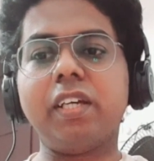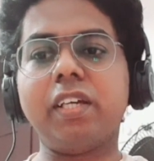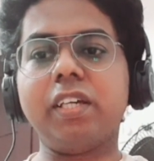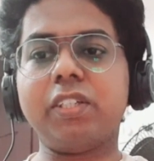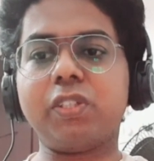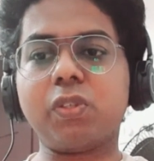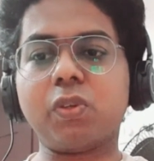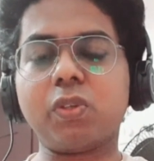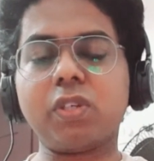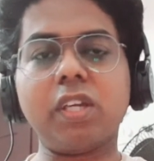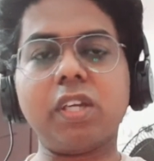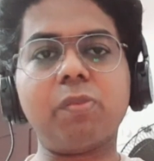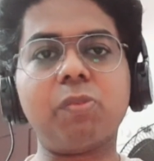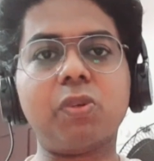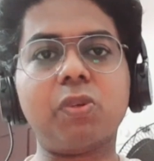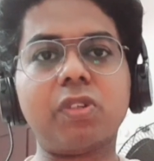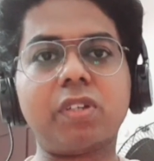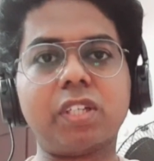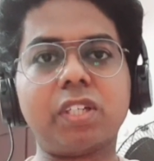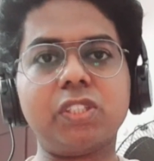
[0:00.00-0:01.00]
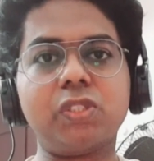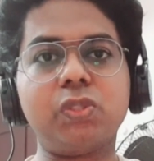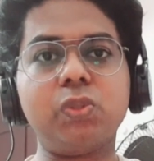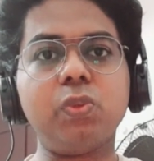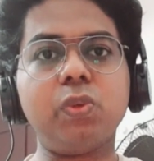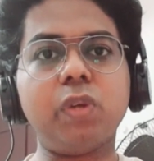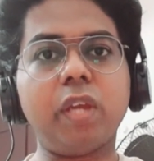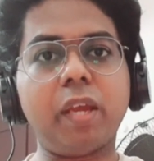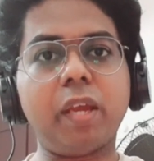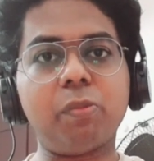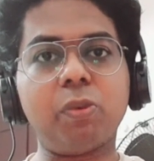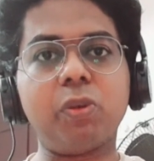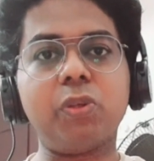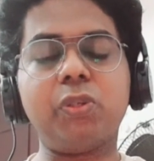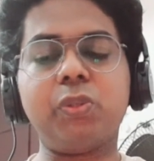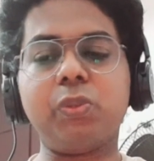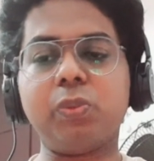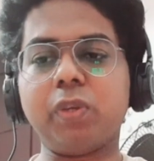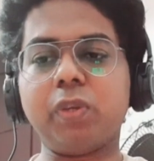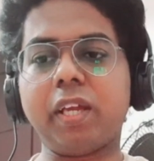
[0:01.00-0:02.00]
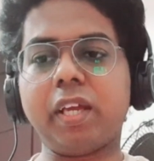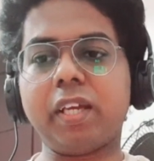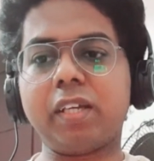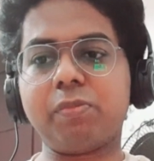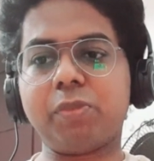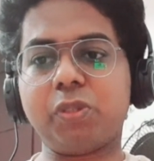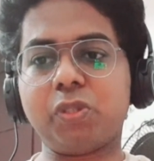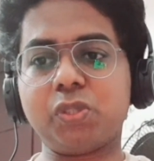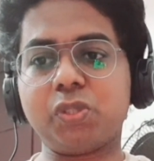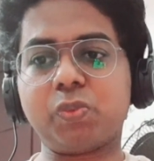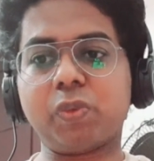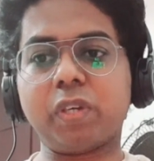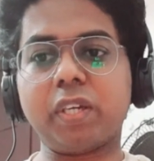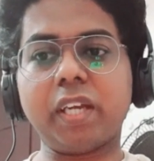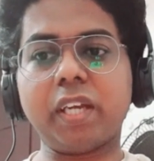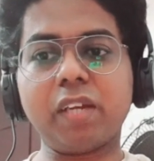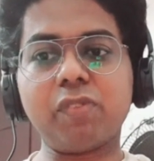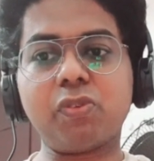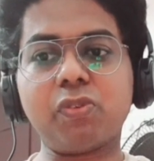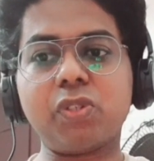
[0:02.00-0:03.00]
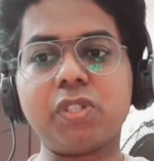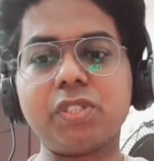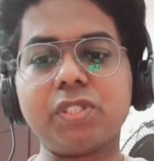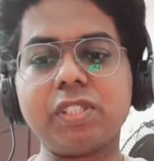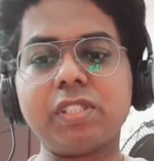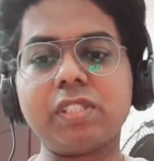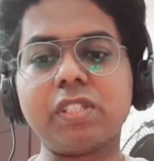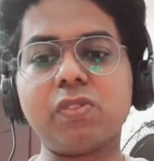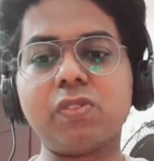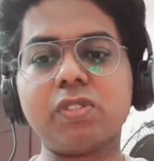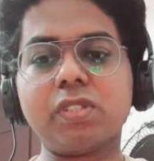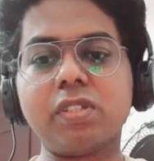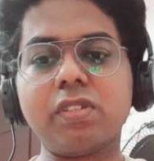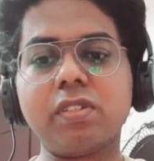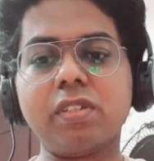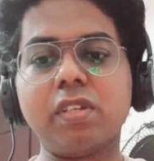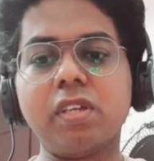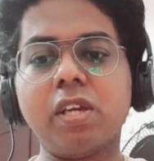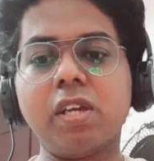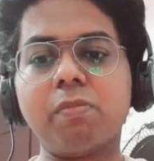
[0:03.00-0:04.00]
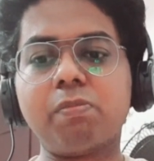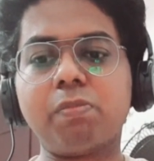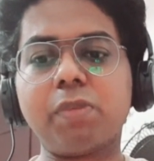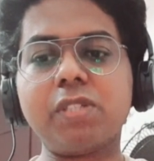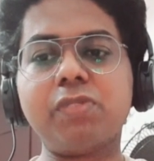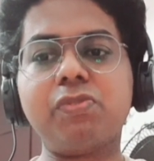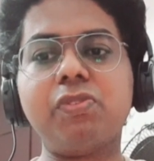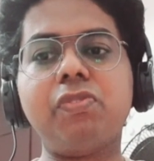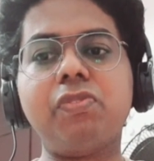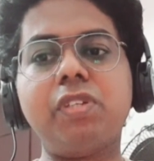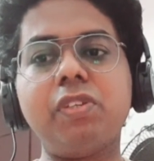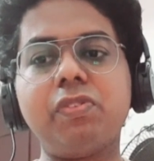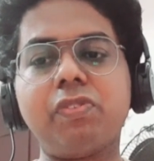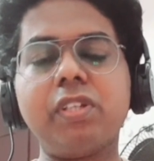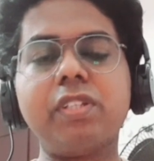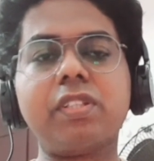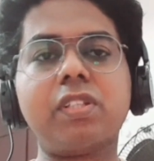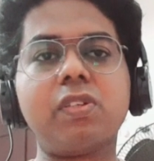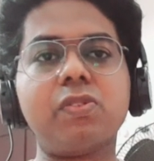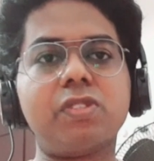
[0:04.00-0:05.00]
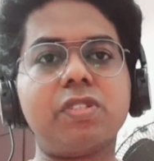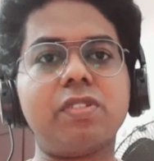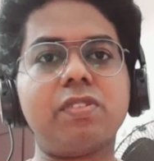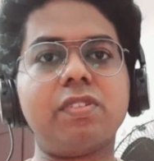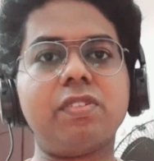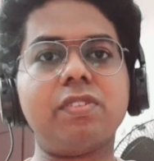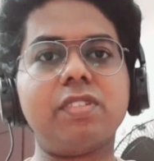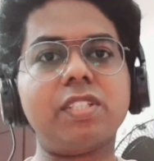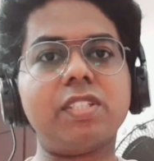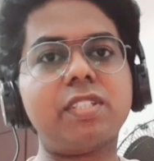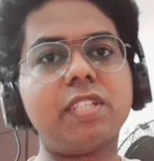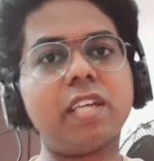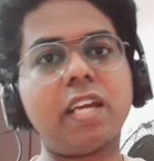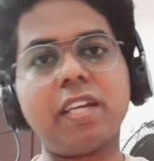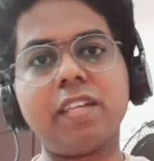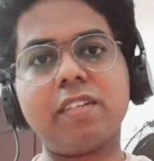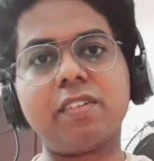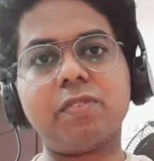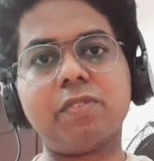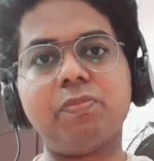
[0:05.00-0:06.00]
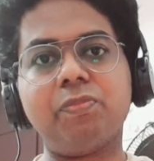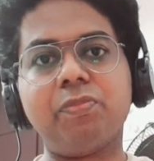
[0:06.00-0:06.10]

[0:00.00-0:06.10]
total amount runs to about 2 lakh, because 1,46,000 plus 55,000, just add it.